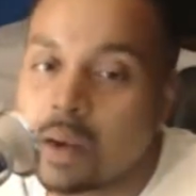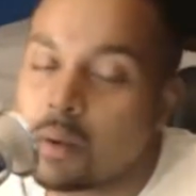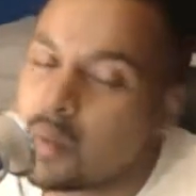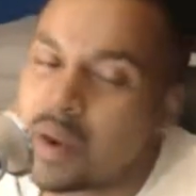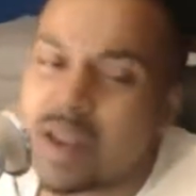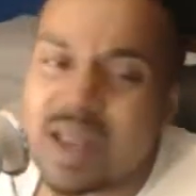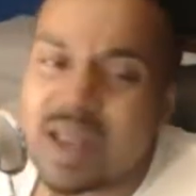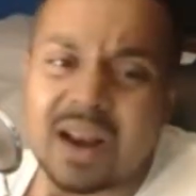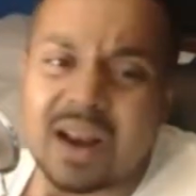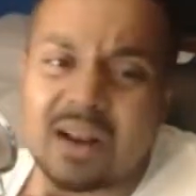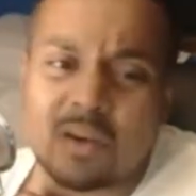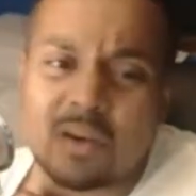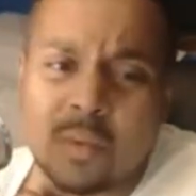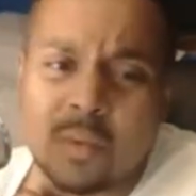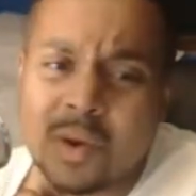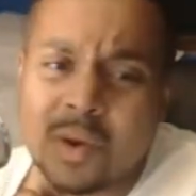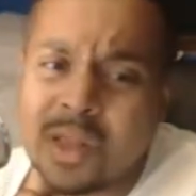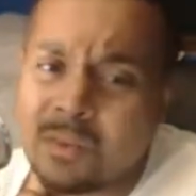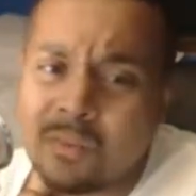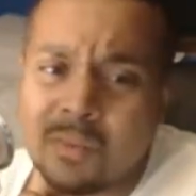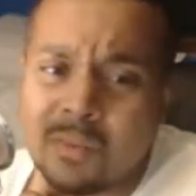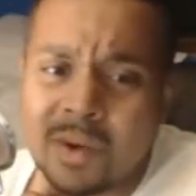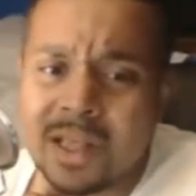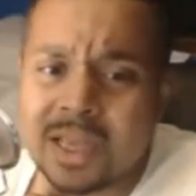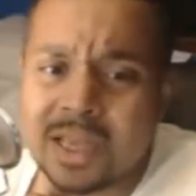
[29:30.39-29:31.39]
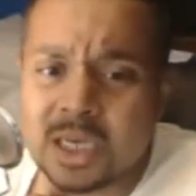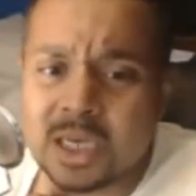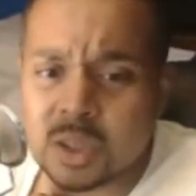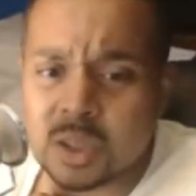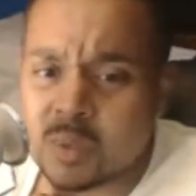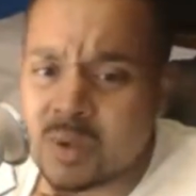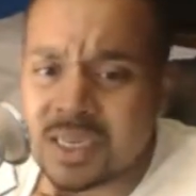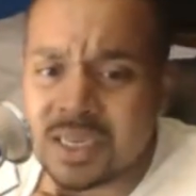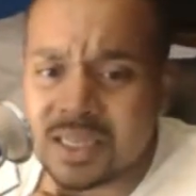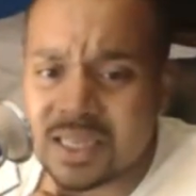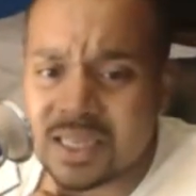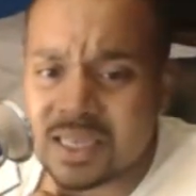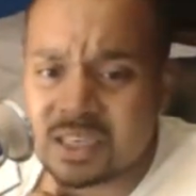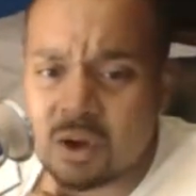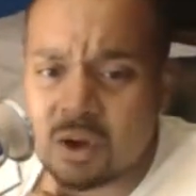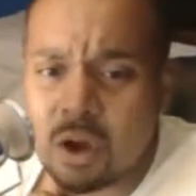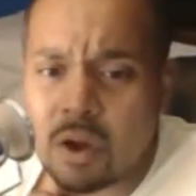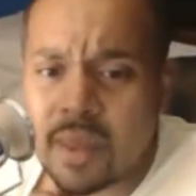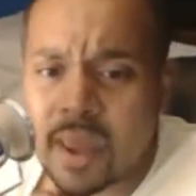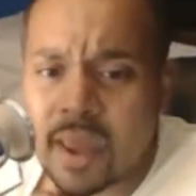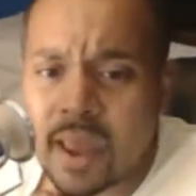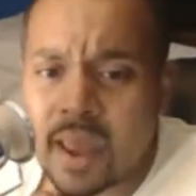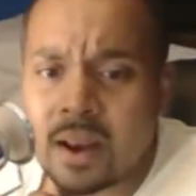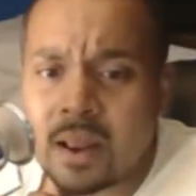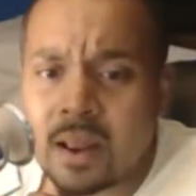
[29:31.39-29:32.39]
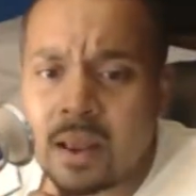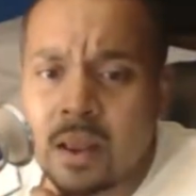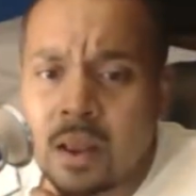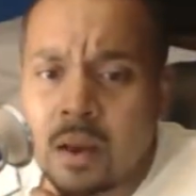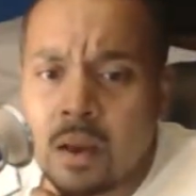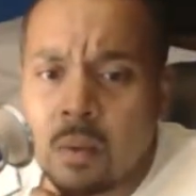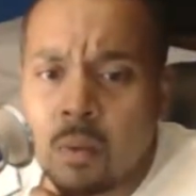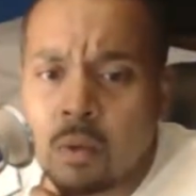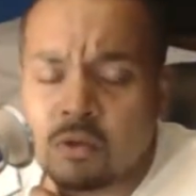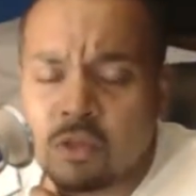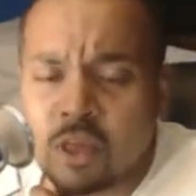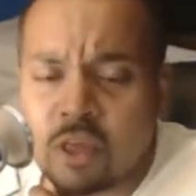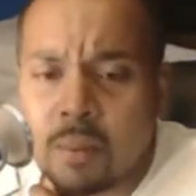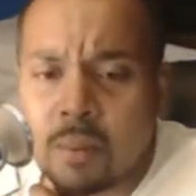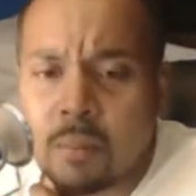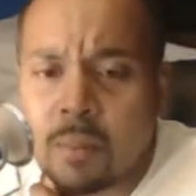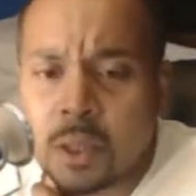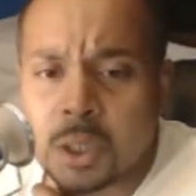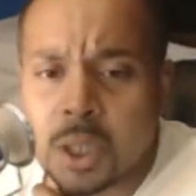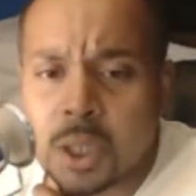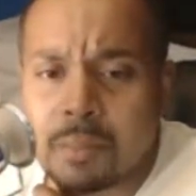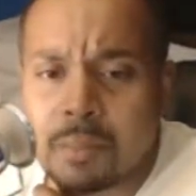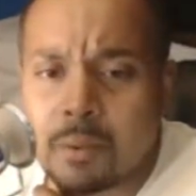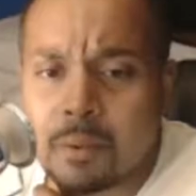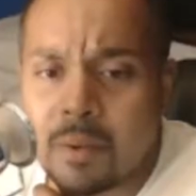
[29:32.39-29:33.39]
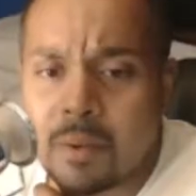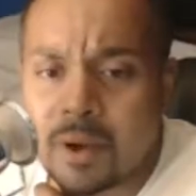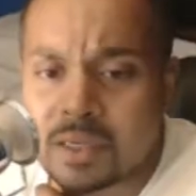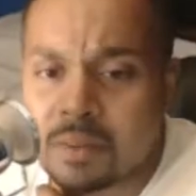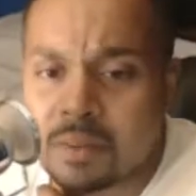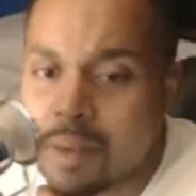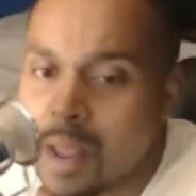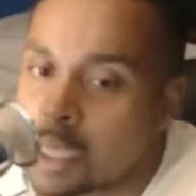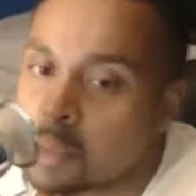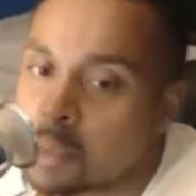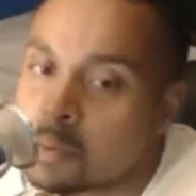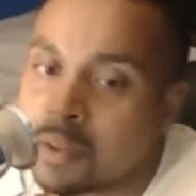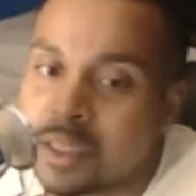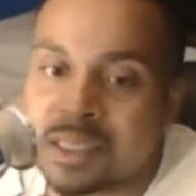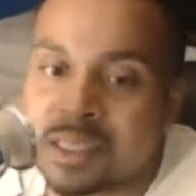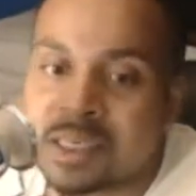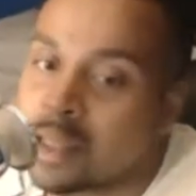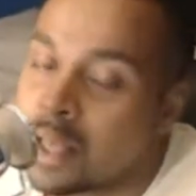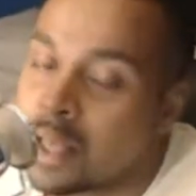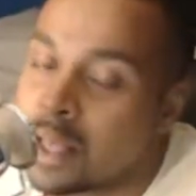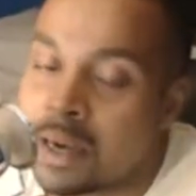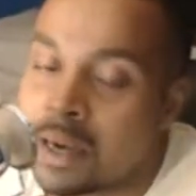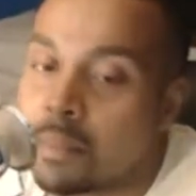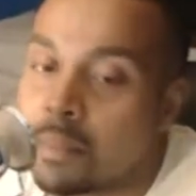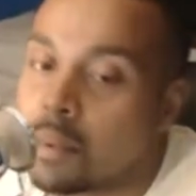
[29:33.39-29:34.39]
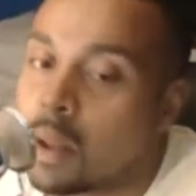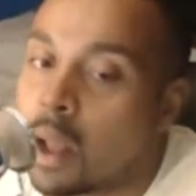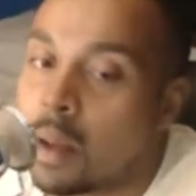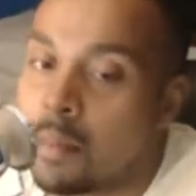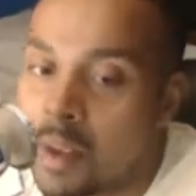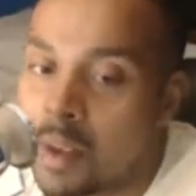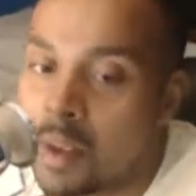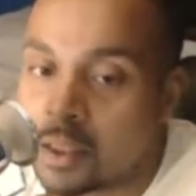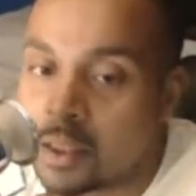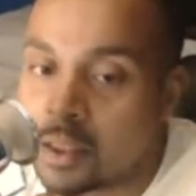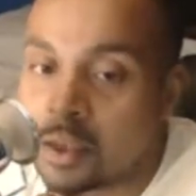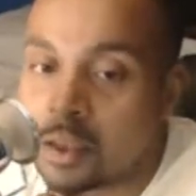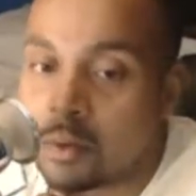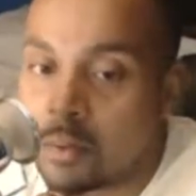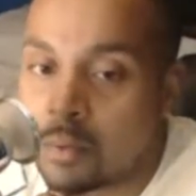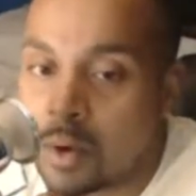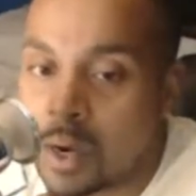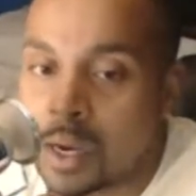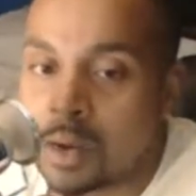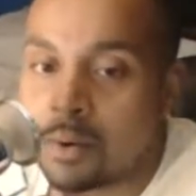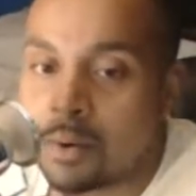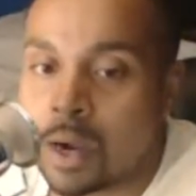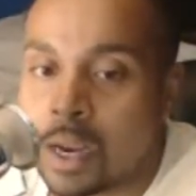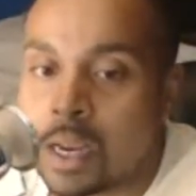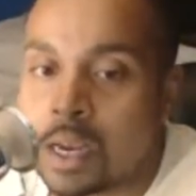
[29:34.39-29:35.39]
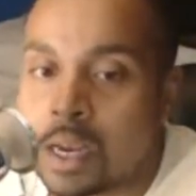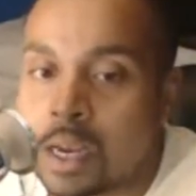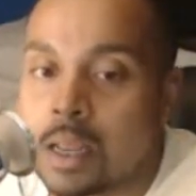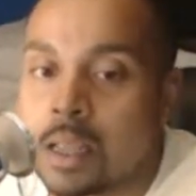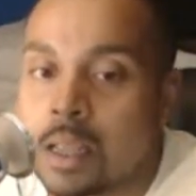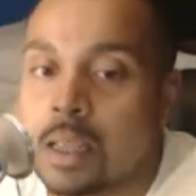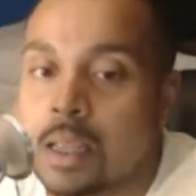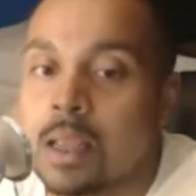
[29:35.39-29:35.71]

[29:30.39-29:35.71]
We kind of really just recently saw that with the Punjabi prison match, but they still ended up coming to the ring, right?